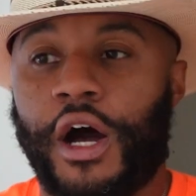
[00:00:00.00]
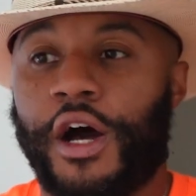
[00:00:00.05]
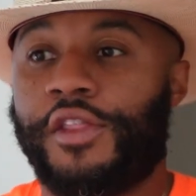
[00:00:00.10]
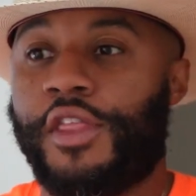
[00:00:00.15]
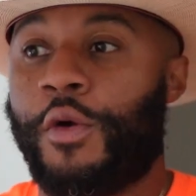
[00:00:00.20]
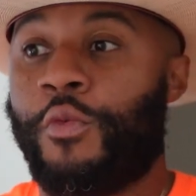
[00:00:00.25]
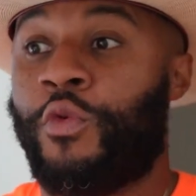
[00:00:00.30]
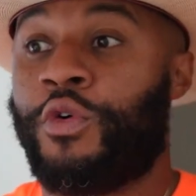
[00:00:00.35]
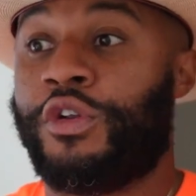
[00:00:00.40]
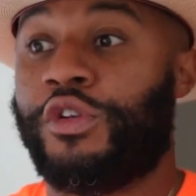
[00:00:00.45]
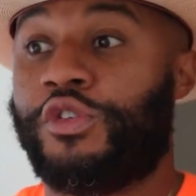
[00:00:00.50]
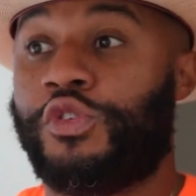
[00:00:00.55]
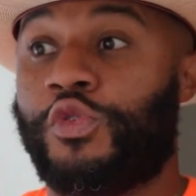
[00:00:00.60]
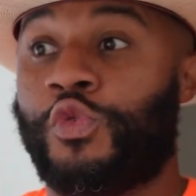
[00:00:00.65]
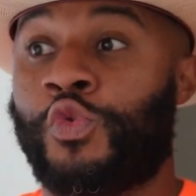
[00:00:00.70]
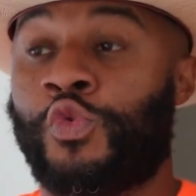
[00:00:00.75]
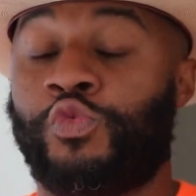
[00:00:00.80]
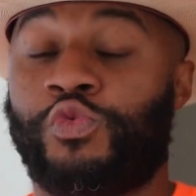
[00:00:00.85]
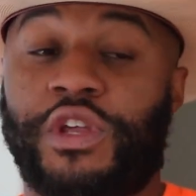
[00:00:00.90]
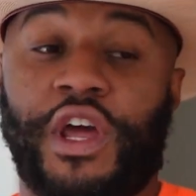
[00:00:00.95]
They want to
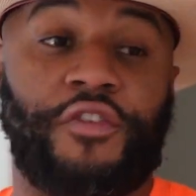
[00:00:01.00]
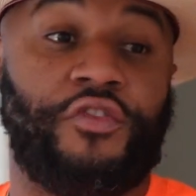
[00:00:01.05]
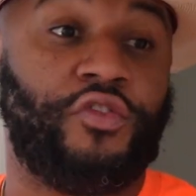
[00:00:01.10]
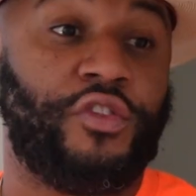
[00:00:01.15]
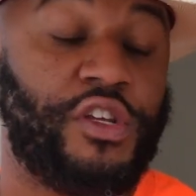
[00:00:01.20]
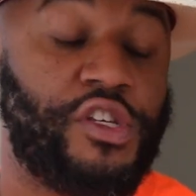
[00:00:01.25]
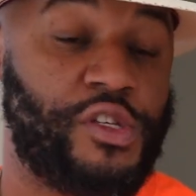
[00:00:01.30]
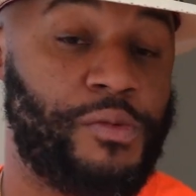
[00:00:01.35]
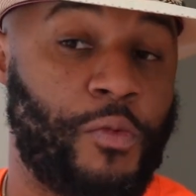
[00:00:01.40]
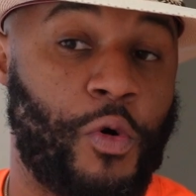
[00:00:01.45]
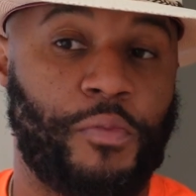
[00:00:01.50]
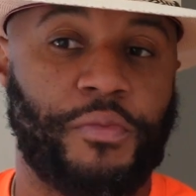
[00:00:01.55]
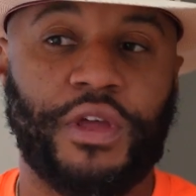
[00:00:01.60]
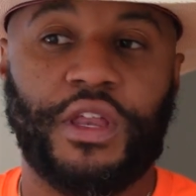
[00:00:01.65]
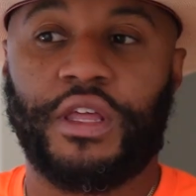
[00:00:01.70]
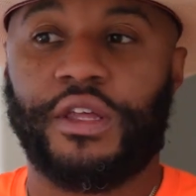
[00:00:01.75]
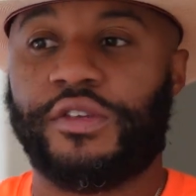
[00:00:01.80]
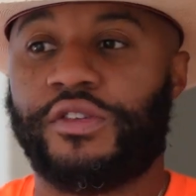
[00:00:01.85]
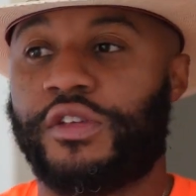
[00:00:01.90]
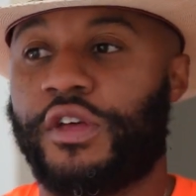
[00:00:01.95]
do definitely some
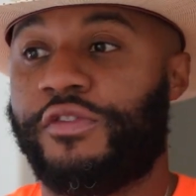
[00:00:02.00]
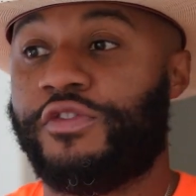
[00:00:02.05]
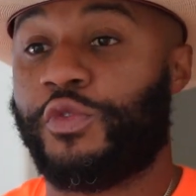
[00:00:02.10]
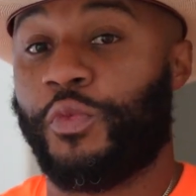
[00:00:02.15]
obedience stuff.